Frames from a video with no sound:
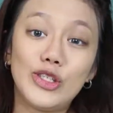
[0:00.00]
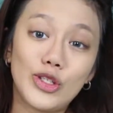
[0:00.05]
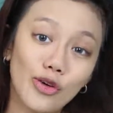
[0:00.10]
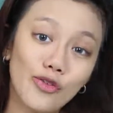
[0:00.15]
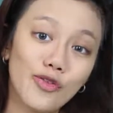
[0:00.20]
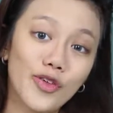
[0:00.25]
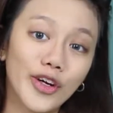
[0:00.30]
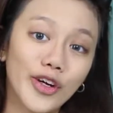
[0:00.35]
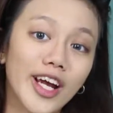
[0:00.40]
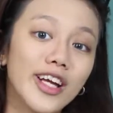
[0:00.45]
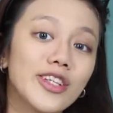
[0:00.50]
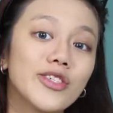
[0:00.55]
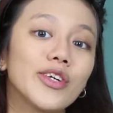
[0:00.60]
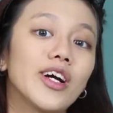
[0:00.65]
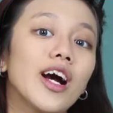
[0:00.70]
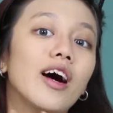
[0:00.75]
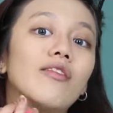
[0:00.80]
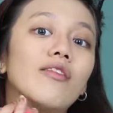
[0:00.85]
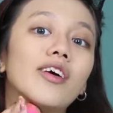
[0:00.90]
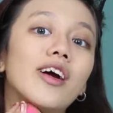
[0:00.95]
Don't forget to
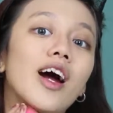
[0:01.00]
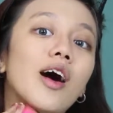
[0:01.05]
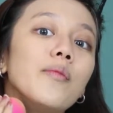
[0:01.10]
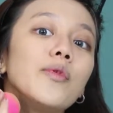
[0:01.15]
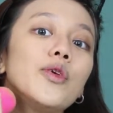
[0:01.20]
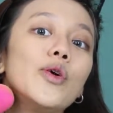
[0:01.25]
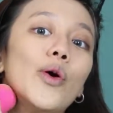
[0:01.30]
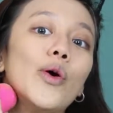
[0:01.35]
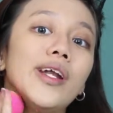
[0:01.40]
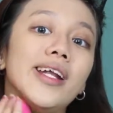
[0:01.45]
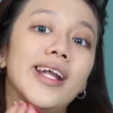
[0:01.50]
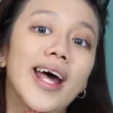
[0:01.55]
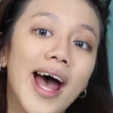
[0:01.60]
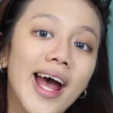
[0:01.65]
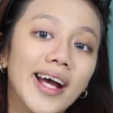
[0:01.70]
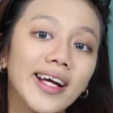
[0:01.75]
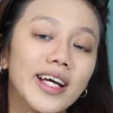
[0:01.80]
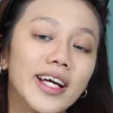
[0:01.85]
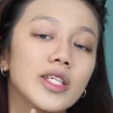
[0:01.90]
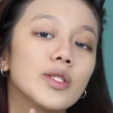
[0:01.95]
cover up your
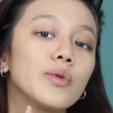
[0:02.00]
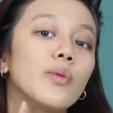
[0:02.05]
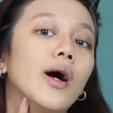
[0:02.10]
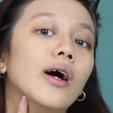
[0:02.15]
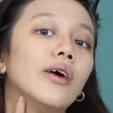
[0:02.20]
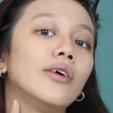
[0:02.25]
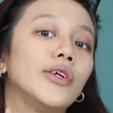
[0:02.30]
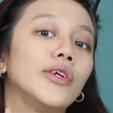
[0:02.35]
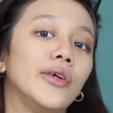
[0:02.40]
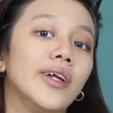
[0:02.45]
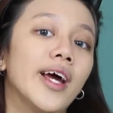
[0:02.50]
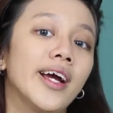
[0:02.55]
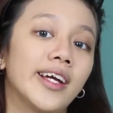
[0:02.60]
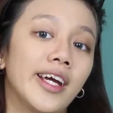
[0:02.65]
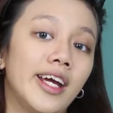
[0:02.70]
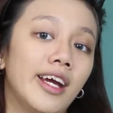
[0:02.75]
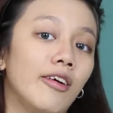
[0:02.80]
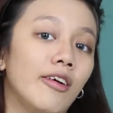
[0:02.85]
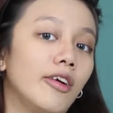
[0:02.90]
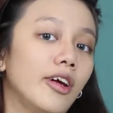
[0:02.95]
neck as well, your neck
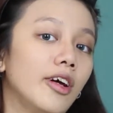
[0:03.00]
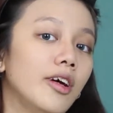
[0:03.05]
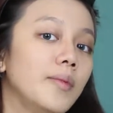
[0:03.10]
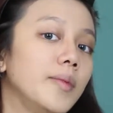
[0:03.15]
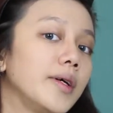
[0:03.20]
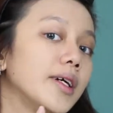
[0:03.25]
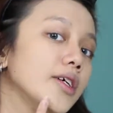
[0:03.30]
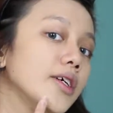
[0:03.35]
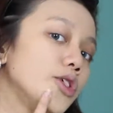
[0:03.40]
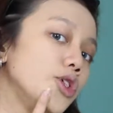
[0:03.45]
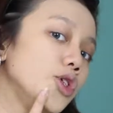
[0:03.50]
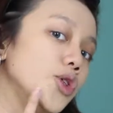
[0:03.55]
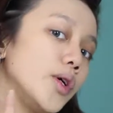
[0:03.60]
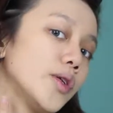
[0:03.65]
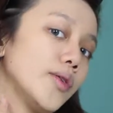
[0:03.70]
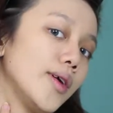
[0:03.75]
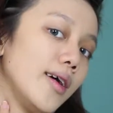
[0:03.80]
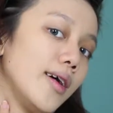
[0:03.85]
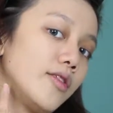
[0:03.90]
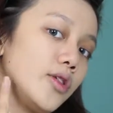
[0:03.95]
area, because you don't
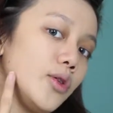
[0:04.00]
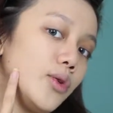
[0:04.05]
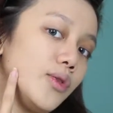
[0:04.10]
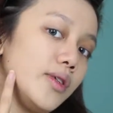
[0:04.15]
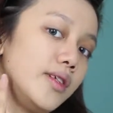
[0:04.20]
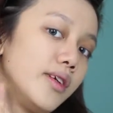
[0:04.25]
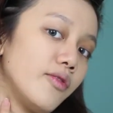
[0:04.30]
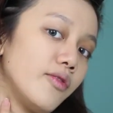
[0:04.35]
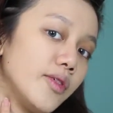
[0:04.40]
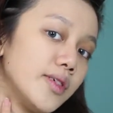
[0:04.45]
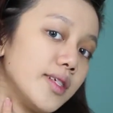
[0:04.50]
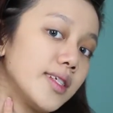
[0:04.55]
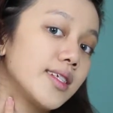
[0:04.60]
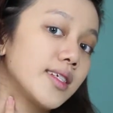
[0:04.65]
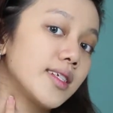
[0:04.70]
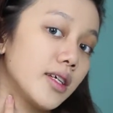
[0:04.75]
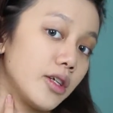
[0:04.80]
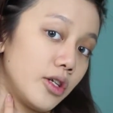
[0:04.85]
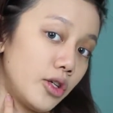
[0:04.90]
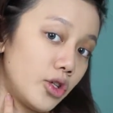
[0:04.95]
want to have two different
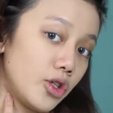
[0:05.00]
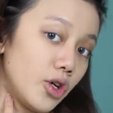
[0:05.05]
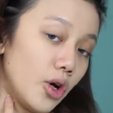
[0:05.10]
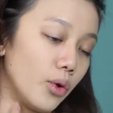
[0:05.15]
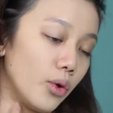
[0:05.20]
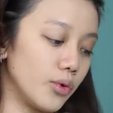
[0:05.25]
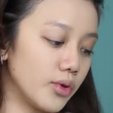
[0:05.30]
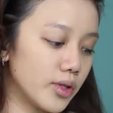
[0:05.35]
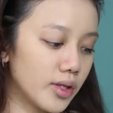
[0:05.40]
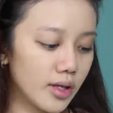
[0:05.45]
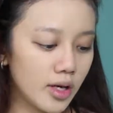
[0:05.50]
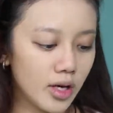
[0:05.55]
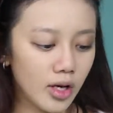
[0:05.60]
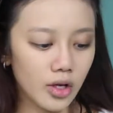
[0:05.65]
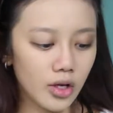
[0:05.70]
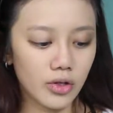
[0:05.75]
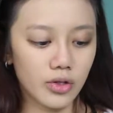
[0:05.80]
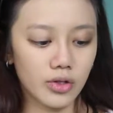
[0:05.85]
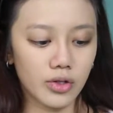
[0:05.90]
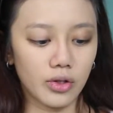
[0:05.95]
skin tones.
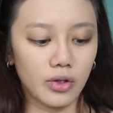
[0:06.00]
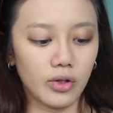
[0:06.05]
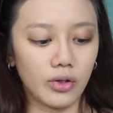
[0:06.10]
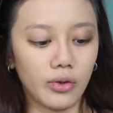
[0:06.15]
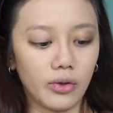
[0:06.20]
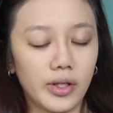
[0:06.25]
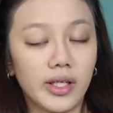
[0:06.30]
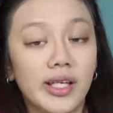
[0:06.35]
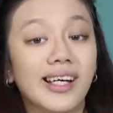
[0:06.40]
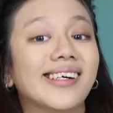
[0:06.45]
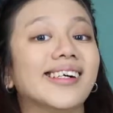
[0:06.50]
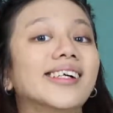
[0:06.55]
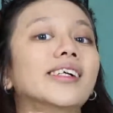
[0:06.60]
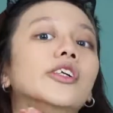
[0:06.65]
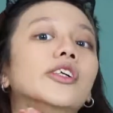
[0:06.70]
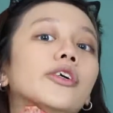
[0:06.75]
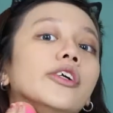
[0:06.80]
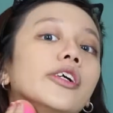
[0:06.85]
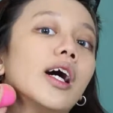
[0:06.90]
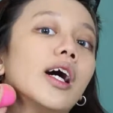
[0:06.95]
So yeah,
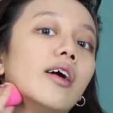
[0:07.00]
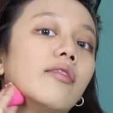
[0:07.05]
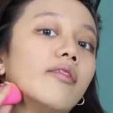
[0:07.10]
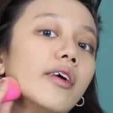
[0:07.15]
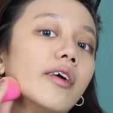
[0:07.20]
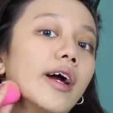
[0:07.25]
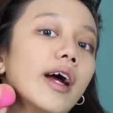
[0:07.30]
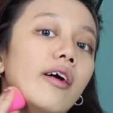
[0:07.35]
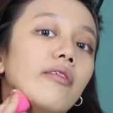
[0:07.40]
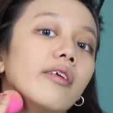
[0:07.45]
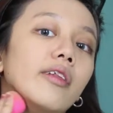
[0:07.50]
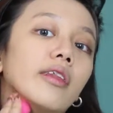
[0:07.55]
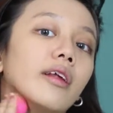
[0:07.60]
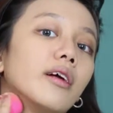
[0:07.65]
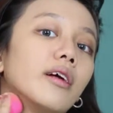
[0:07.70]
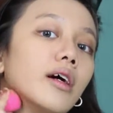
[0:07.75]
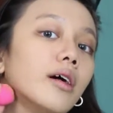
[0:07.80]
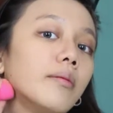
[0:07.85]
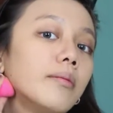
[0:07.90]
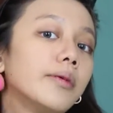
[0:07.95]
you cover everything
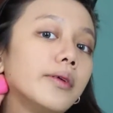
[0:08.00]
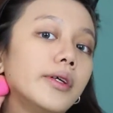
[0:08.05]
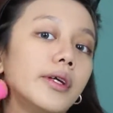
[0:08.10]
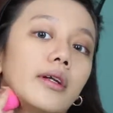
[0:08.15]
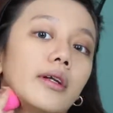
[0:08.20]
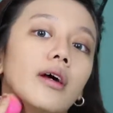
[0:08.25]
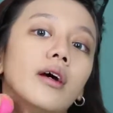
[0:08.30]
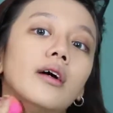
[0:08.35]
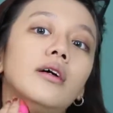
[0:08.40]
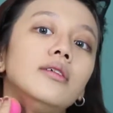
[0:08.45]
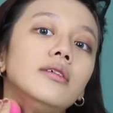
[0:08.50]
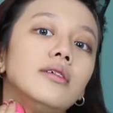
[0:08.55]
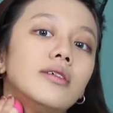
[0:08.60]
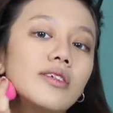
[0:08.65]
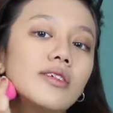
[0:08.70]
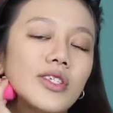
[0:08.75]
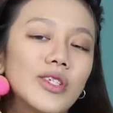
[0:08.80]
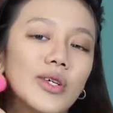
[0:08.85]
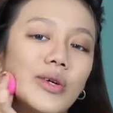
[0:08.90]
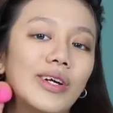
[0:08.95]
up, you know,
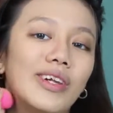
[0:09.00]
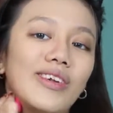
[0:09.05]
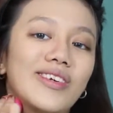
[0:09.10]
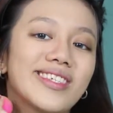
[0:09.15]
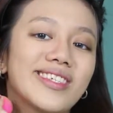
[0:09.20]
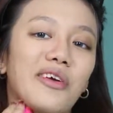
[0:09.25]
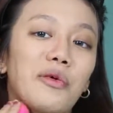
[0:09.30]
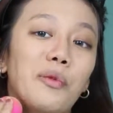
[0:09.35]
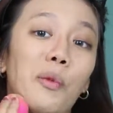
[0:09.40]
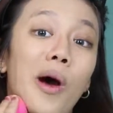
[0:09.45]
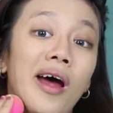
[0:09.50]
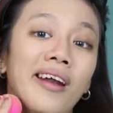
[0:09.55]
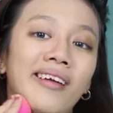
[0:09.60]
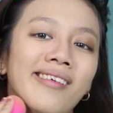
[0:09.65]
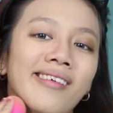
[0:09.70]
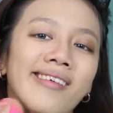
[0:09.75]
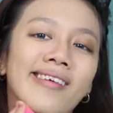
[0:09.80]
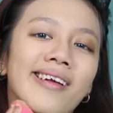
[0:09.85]
so it looks like one.